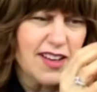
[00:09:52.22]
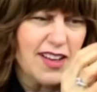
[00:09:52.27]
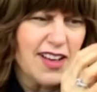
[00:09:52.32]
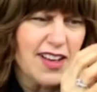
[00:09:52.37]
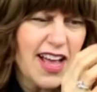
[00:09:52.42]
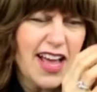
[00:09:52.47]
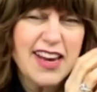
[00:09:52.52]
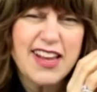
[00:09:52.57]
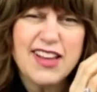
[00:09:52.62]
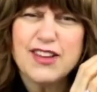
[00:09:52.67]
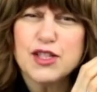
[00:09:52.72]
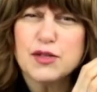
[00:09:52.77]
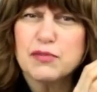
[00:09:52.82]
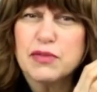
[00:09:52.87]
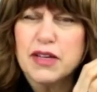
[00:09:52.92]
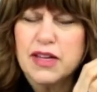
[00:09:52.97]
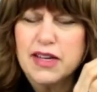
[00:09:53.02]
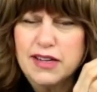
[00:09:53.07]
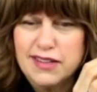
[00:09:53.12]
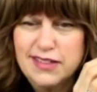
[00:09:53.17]
how do you
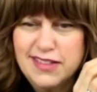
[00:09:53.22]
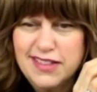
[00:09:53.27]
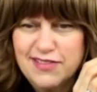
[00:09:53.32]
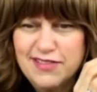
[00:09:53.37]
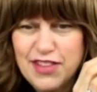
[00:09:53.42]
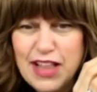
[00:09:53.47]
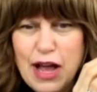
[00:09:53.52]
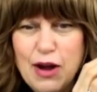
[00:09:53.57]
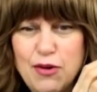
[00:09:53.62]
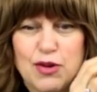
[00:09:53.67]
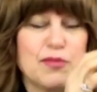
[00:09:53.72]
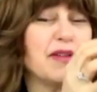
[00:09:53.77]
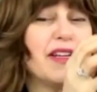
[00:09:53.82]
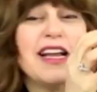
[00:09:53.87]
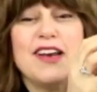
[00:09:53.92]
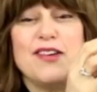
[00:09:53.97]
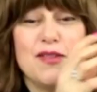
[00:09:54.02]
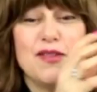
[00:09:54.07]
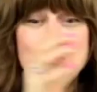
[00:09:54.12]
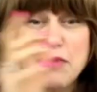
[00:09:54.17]
explain a flower? But
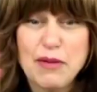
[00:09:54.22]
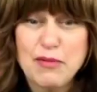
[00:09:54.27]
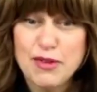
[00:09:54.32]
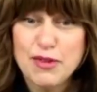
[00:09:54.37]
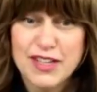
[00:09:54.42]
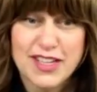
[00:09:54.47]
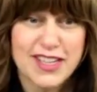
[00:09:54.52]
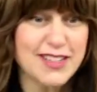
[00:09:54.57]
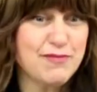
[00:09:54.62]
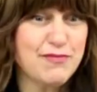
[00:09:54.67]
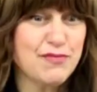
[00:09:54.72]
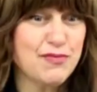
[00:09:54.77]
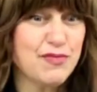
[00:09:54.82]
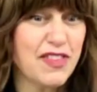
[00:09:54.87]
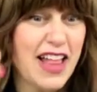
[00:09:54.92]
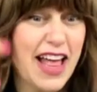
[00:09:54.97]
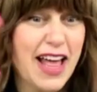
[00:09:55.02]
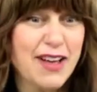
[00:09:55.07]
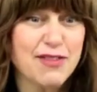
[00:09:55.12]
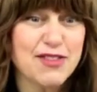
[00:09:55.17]
anyway, maybe we can
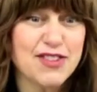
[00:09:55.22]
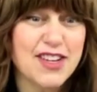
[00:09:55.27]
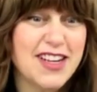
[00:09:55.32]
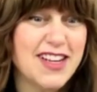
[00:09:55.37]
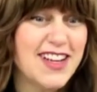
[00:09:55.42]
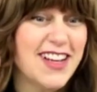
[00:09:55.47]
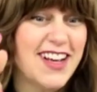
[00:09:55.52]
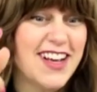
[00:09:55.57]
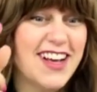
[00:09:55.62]
flack, mm. uh,